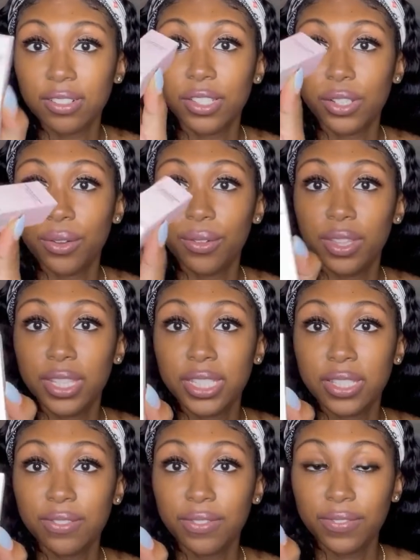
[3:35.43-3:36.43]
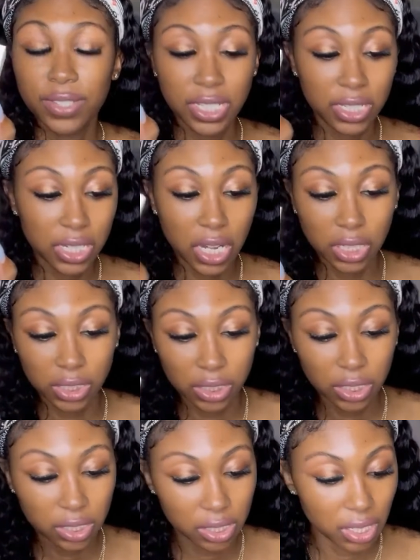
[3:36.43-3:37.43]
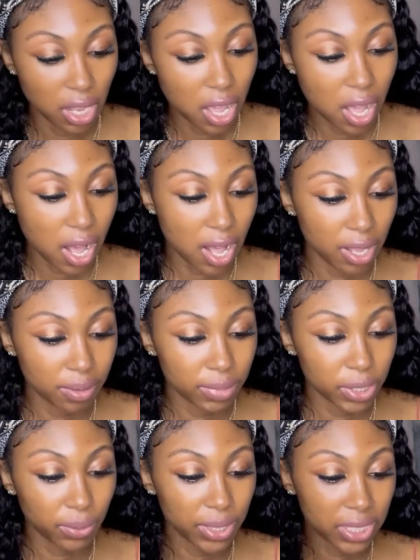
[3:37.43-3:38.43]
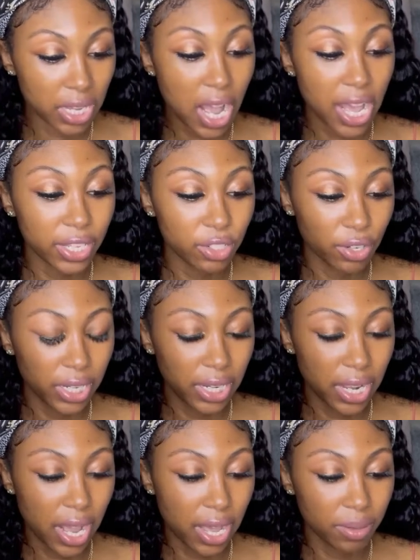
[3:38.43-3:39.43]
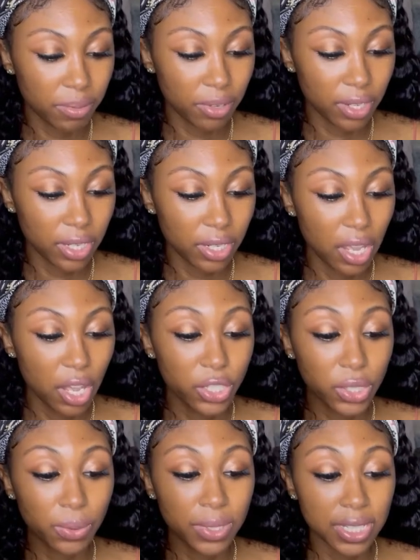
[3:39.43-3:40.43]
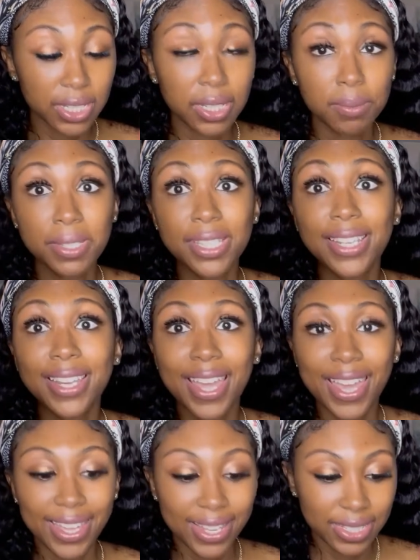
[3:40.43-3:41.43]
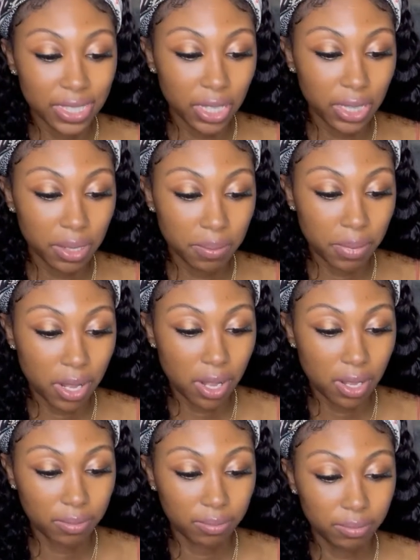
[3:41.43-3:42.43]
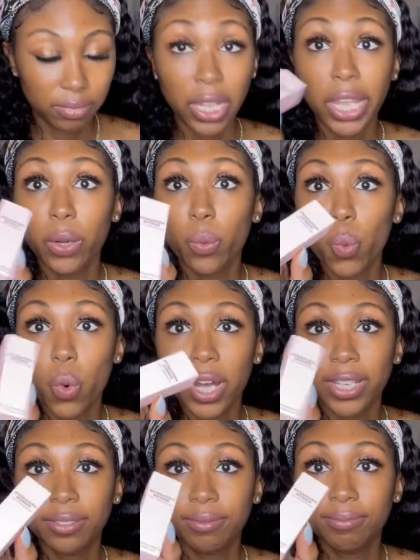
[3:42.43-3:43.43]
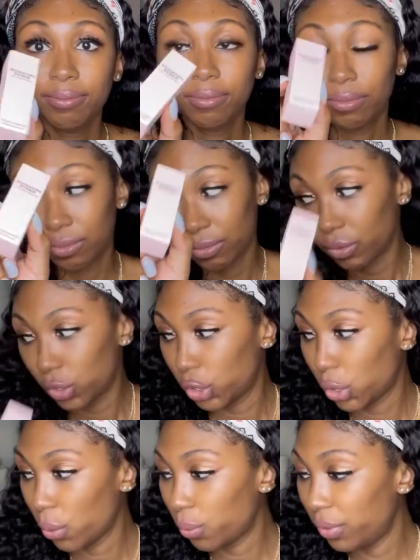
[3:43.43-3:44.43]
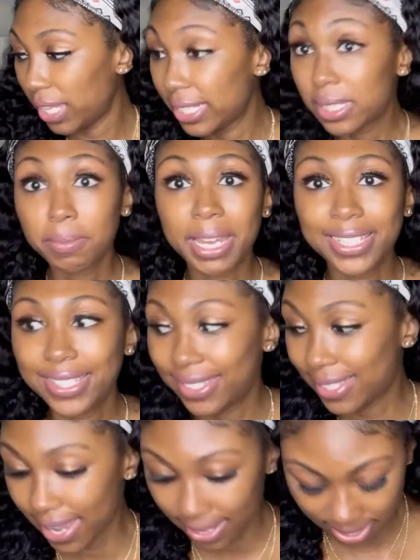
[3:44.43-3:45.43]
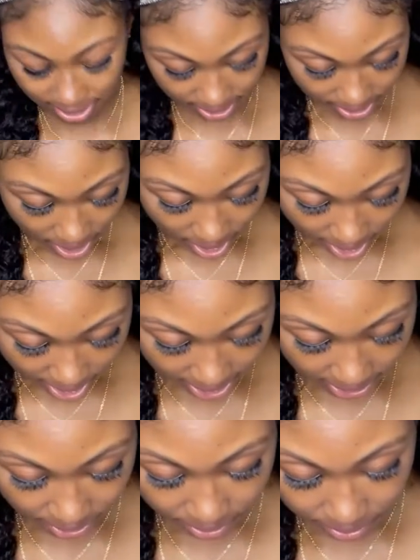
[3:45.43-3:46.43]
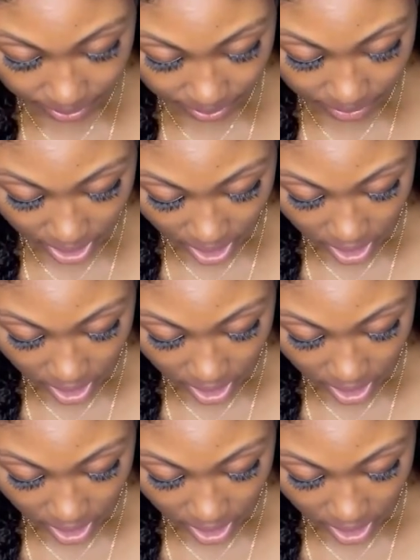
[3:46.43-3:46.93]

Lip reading: So this is $15. So it's a hydrating hybrid. So it's a lipstick and a lip balm in one. So that's my second item.